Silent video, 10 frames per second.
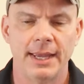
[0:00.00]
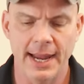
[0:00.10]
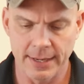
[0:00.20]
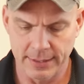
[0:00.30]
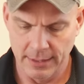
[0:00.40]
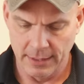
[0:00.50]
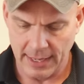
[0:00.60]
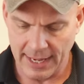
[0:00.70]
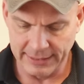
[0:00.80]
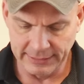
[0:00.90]
And
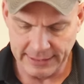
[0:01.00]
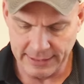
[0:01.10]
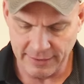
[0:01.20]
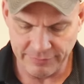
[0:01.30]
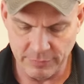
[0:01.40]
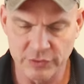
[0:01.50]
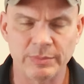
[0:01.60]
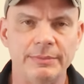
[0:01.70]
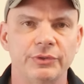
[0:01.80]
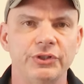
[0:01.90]
oddly enough,
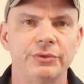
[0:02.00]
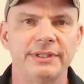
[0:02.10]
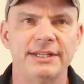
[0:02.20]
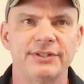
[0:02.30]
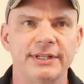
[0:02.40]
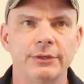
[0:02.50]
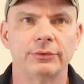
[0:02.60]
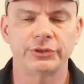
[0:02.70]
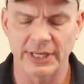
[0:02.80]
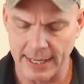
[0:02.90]
most people shoot these
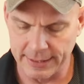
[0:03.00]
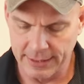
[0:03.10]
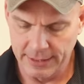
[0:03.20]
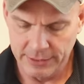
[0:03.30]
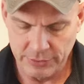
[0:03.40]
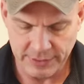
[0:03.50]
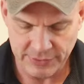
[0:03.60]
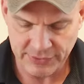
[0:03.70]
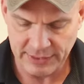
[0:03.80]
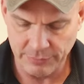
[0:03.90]
single shot. You
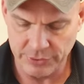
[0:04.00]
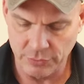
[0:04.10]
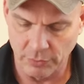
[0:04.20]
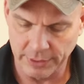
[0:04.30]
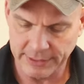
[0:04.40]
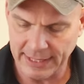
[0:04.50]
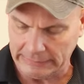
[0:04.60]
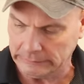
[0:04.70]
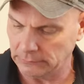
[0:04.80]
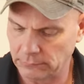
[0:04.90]
can see when you work the
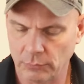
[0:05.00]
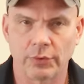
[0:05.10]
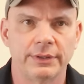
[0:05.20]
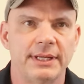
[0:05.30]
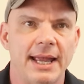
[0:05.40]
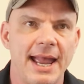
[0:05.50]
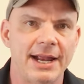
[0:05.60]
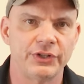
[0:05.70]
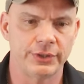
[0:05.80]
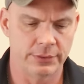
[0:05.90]
work the
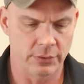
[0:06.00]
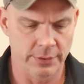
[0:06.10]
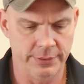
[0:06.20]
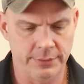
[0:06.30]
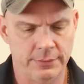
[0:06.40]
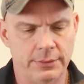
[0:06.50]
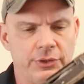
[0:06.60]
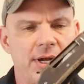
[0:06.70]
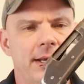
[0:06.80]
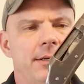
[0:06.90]
action on the
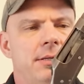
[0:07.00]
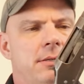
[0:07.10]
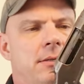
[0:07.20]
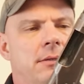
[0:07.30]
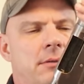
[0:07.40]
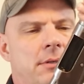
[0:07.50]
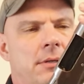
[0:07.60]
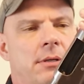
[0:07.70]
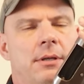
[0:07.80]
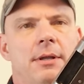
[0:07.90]
shotgun,
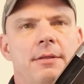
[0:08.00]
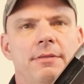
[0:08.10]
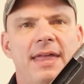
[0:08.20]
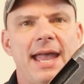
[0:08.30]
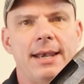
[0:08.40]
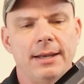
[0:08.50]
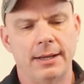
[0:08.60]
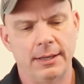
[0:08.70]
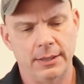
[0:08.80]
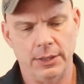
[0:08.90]
that
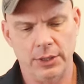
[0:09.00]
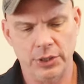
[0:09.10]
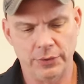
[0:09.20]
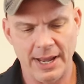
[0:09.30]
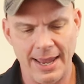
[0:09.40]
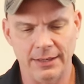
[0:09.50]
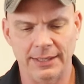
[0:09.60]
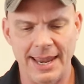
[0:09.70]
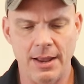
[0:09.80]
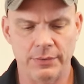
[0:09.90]
you're not
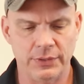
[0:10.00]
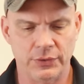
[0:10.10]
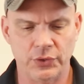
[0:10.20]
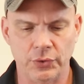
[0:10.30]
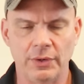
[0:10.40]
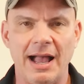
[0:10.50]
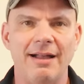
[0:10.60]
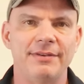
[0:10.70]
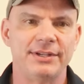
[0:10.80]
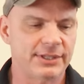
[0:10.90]
allowed to
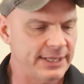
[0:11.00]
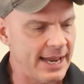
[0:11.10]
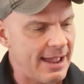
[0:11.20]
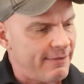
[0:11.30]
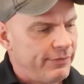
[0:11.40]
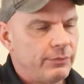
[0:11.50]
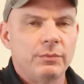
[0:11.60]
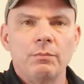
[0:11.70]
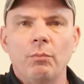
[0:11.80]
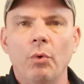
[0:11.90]
obviously have
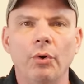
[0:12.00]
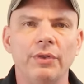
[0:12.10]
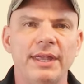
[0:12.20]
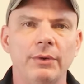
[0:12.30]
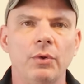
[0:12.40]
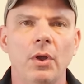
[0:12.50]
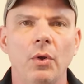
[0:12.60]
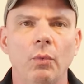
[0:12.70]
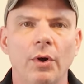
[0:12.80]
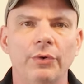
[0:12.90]
more than
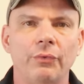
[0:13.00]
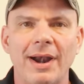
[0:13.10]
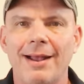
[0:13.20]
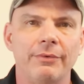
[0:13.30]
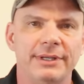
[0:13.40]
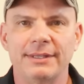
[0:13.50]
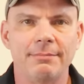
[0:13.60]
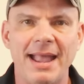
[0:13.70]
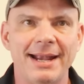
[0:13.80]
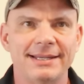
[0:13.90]
one round in
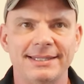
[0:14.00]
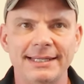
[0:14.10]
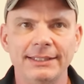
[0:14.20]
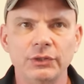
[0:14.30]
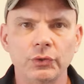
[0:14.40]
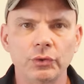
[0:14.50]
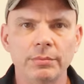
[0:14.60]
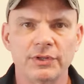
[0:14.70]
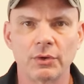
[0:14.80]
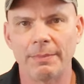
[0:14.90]
the magazine
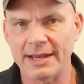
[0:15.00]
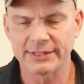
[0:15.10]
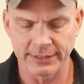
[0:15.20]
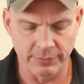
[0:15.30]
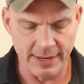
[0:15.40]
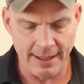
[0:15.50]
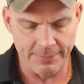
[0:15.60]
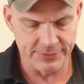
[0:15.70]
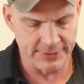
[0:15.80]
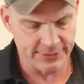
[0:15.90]
tube. So basically what
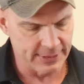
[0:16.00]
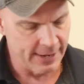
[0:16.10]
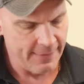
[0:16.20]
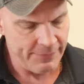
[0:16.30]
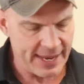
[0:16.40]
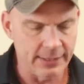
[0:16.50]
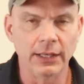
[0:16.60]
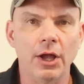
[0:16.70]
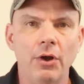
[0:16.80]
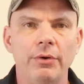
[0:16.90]
happens is they
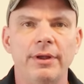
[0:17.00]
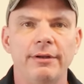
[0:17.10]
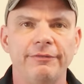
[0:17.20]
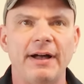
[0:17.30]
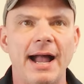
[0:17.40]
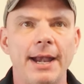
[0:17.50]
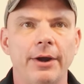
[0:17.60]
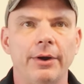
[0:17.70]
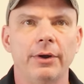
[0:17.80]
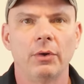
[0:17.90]
load,
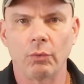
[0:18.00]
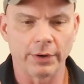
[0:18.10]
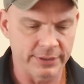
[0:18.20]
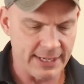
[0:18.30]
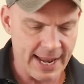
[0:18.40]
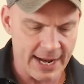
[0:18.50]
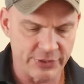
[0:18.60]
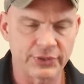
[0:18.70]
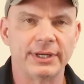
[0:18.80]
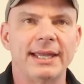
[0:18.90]
fire, work the
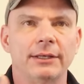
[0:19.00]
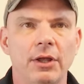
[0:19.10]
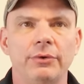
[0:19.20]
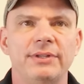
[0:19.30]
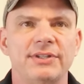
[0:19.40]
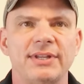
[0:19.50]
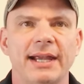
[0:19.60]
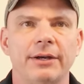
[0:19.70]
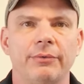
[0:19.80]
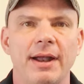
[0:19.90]
action, and load the
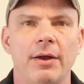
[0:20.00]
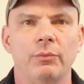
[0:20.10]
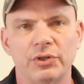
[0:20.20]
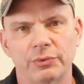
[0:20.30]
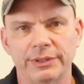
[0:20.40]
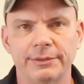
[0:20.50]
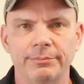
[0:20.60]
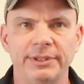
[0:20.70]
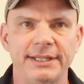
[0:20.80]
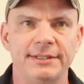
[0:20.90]
second round, which would
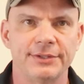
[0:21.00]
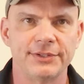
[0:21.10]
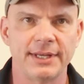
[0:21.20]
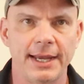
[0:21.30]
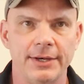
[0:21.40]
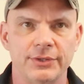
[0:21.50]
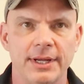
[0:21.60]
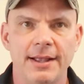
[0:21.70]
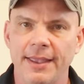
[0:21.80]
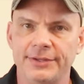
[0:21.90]
complete the stage.
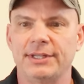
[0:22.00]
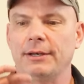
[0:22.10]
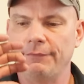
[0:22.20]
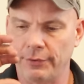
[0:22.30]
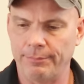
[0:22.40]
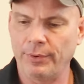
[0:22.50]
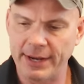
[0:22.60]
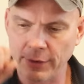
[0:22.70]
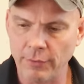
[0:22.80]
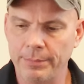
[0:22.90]
Instead of your
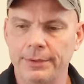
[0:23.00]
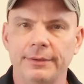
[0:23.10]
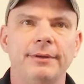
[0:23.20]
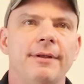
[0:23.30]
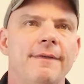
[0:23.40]
break open,